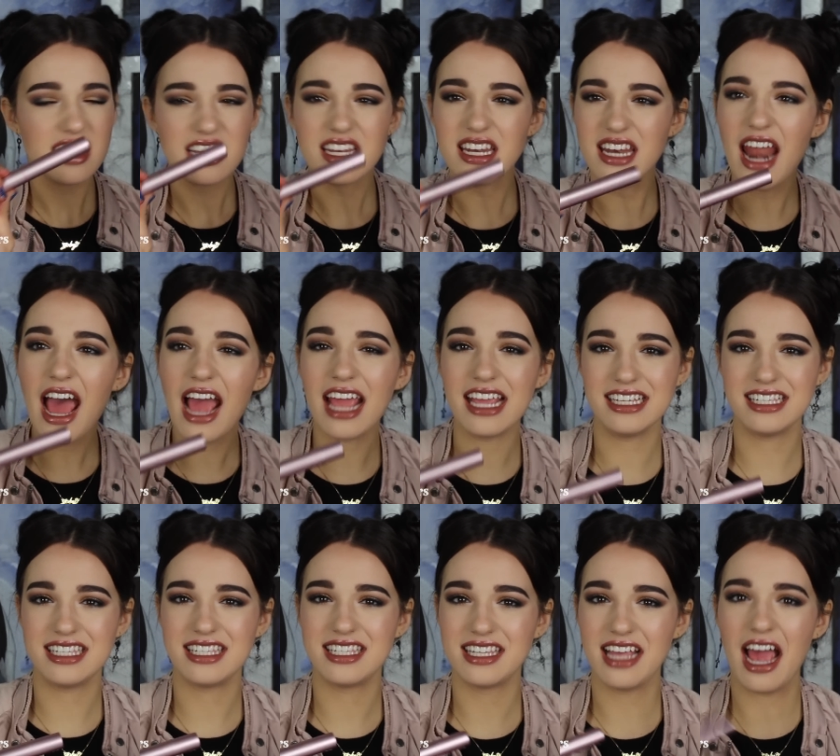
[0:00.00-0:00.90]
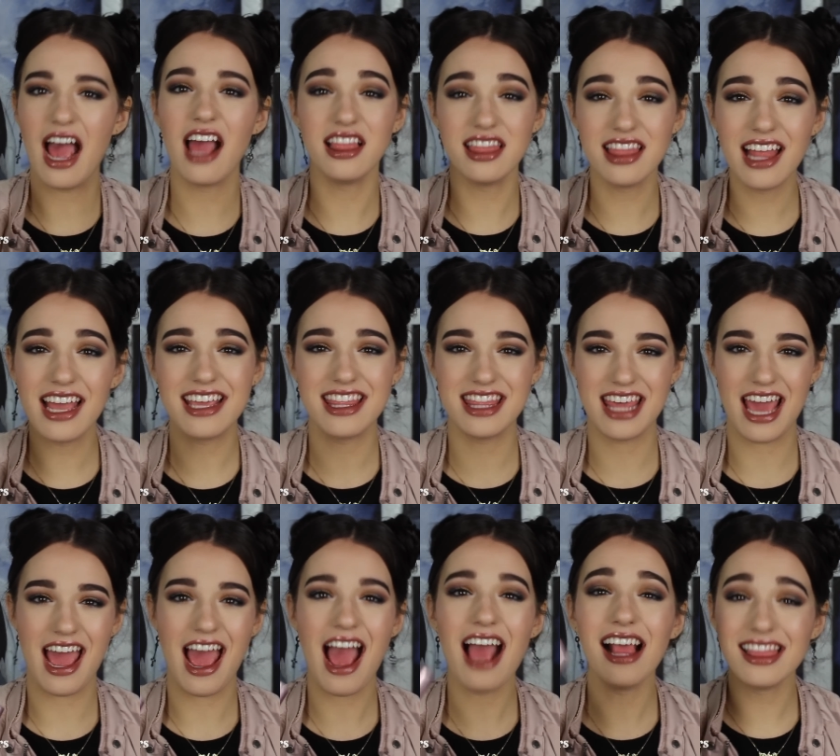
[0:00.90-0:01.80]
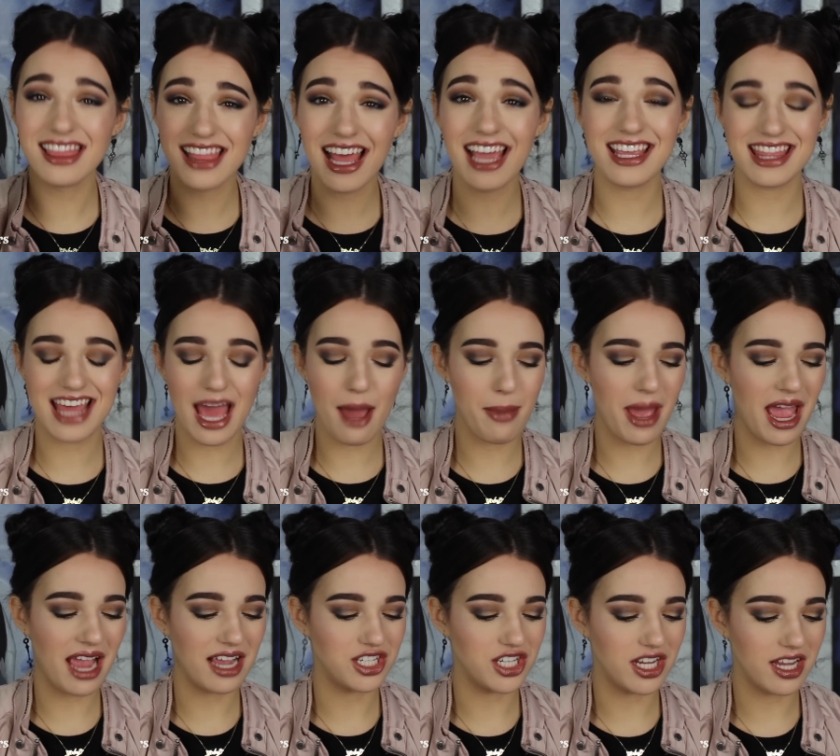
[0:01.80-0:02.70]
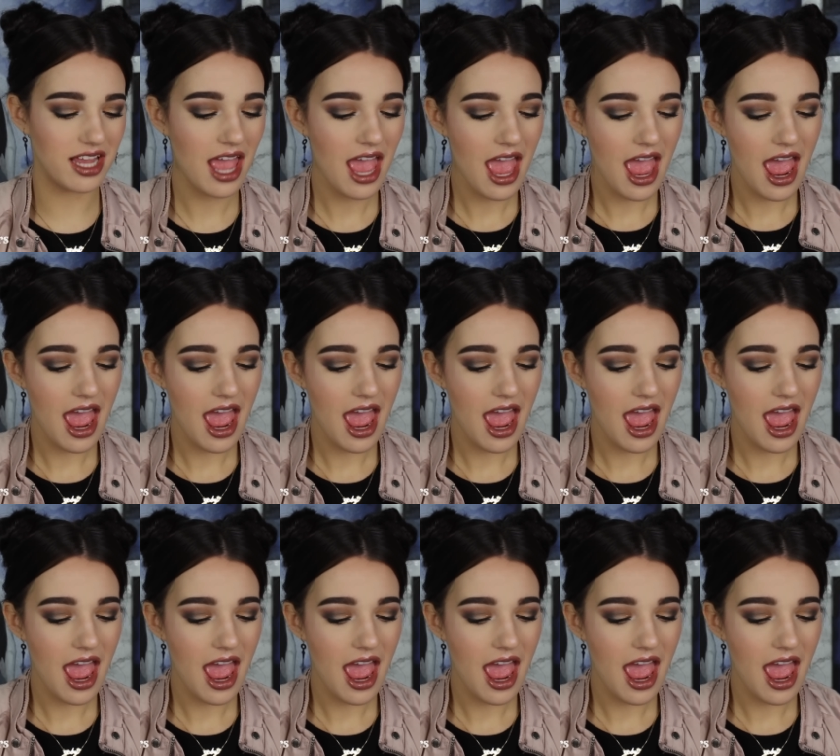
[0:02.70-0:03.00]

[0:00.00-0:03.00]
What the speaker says: nice. I like that. I like that packaging.